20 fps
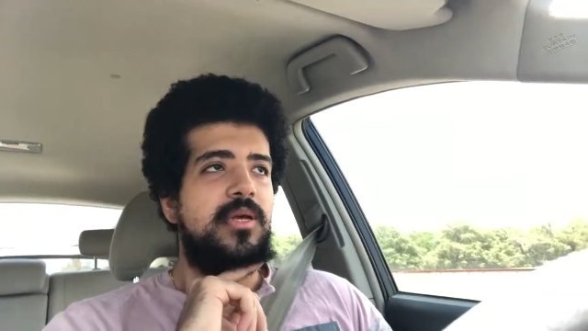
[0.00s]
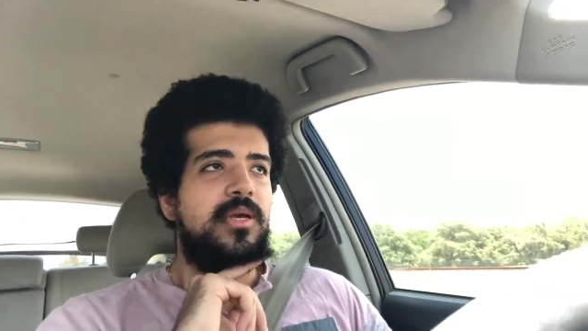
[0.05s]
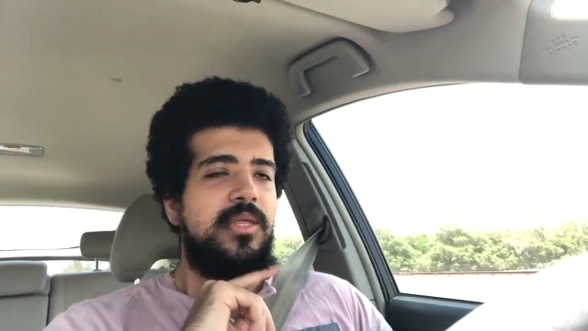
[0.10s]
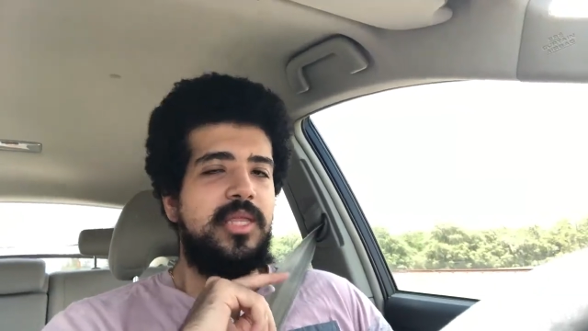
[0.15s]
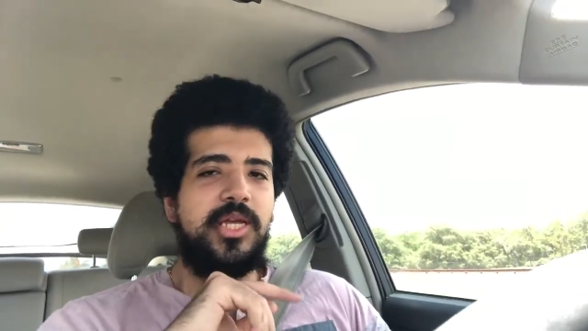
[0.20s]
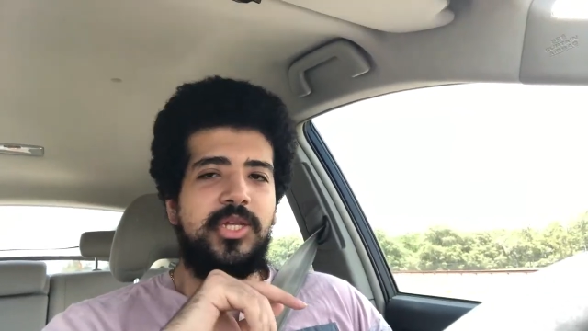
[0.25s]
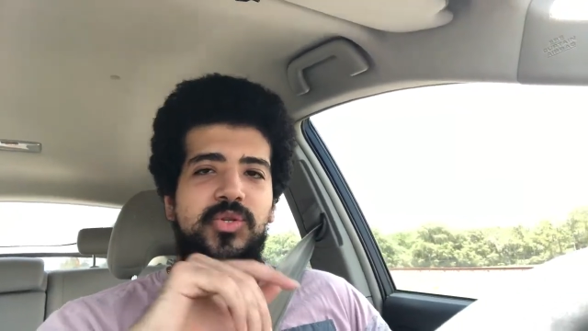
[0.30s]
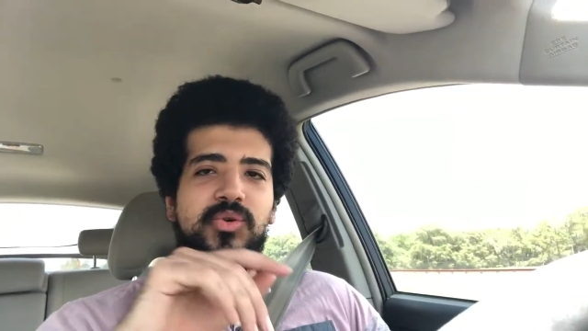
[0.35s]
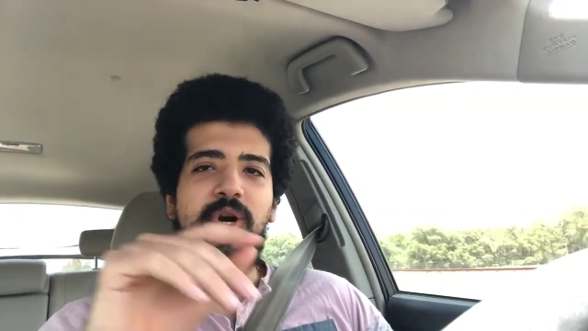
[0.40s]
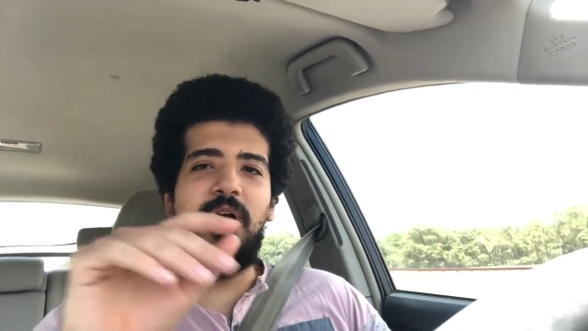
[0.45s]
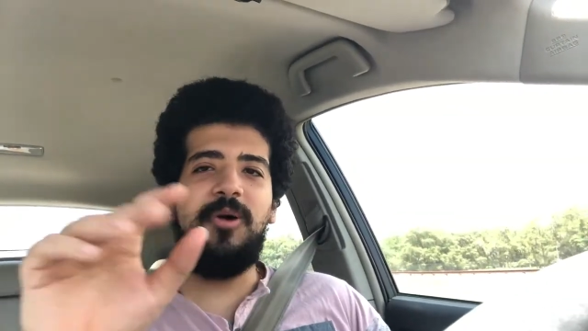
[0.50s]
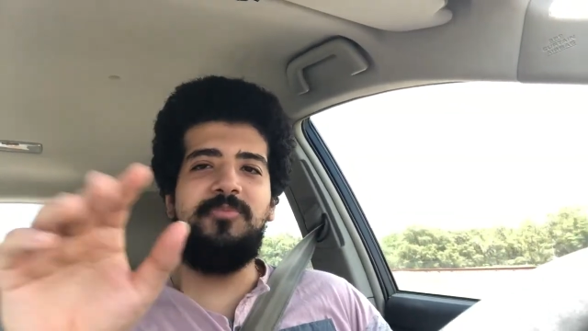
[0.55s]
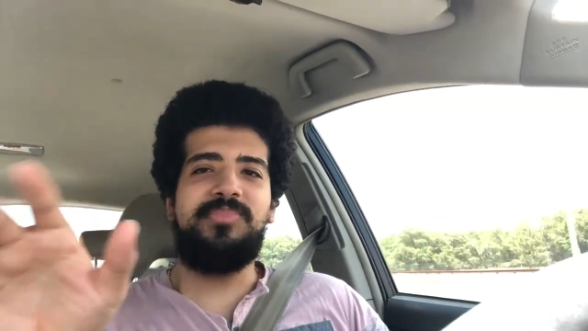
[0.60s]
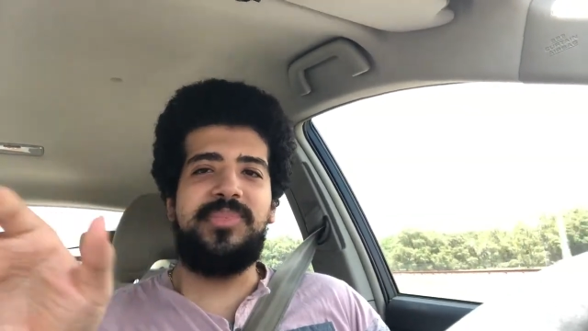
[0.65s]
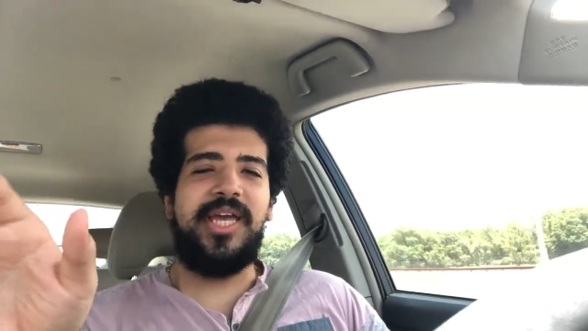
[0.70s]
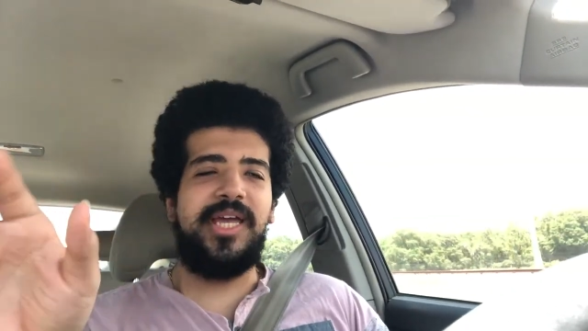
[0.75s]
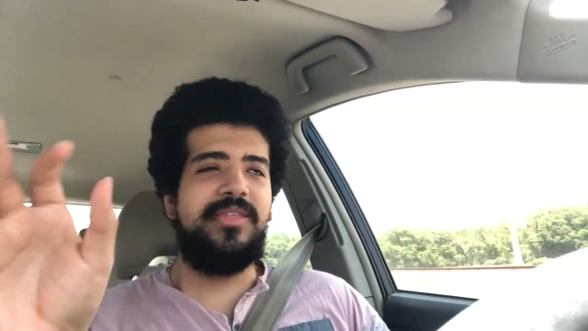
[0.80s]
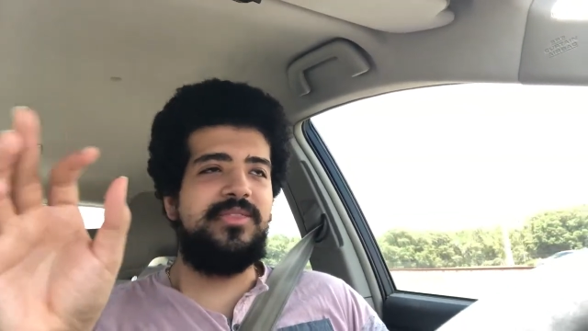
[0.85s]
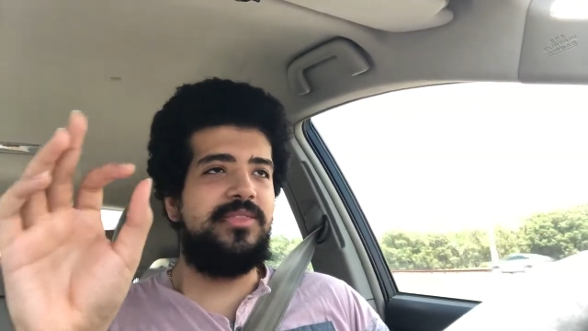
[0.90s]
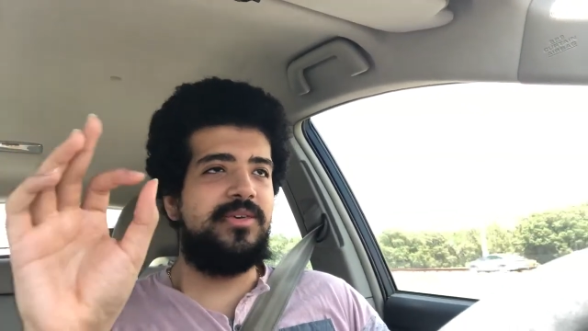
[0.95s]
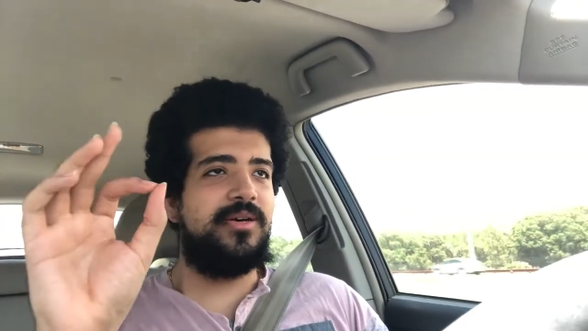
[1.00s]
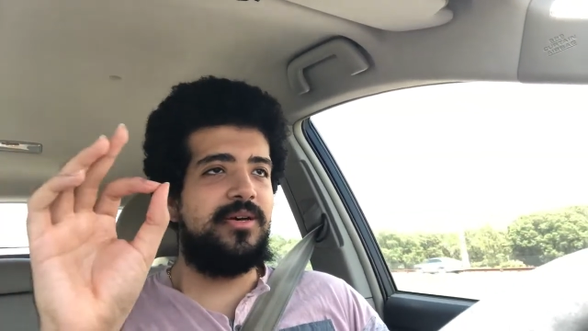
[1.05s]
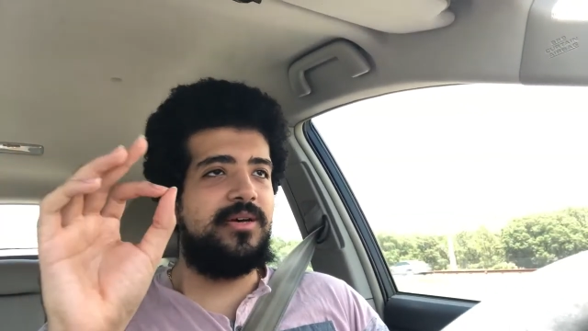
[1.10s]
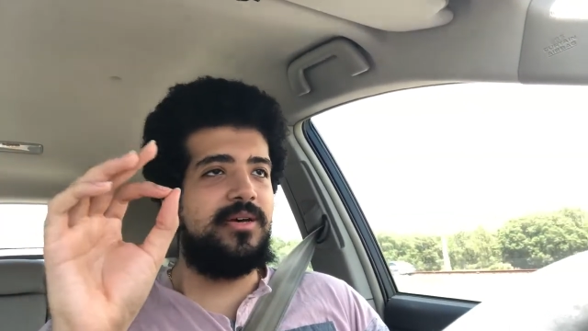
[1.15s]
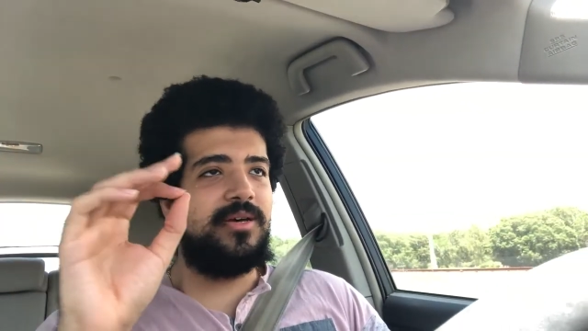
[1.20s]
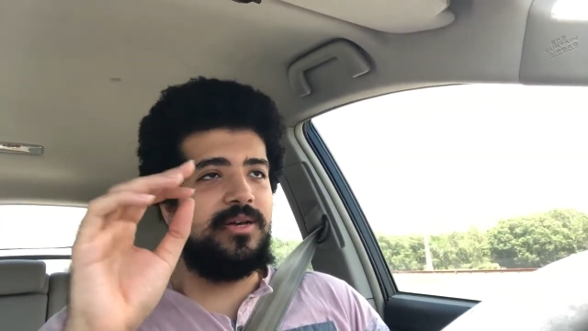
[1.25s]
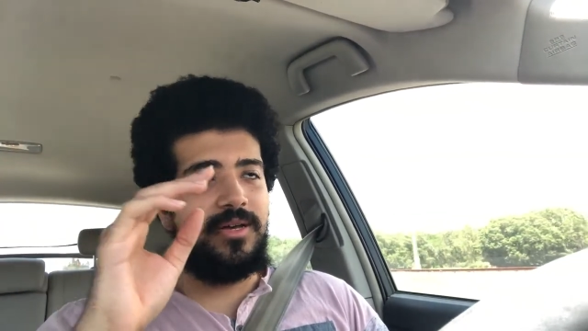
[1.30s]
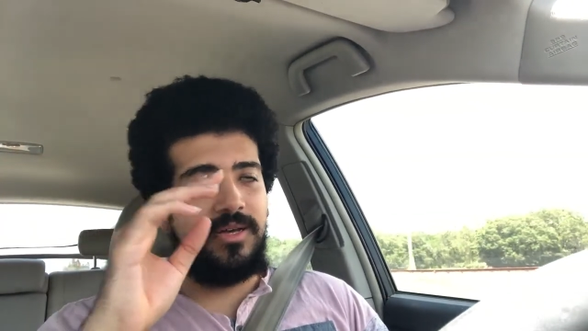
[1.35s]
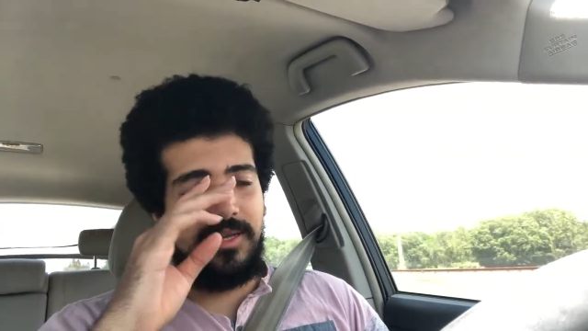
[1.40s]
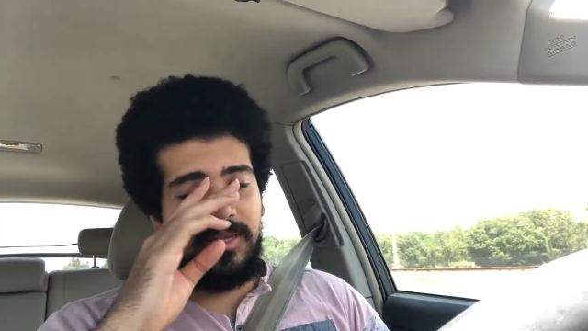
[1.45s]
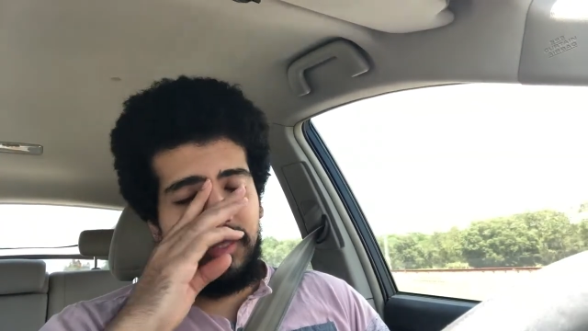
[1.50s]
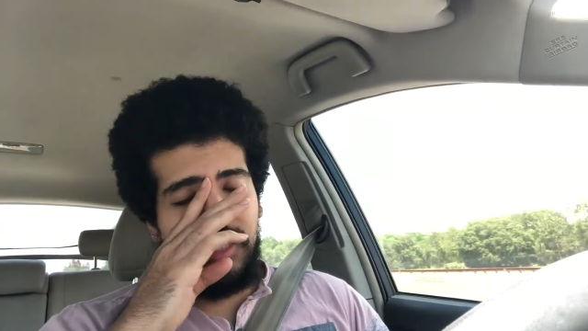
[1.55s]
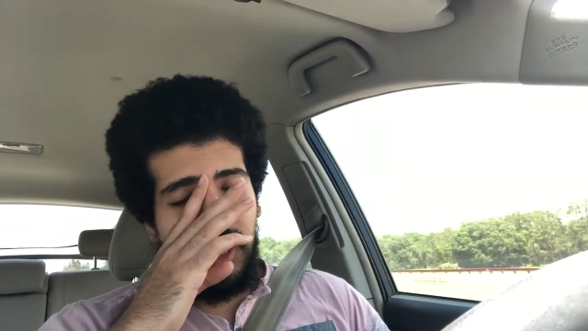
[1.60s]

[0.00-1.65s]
They do update the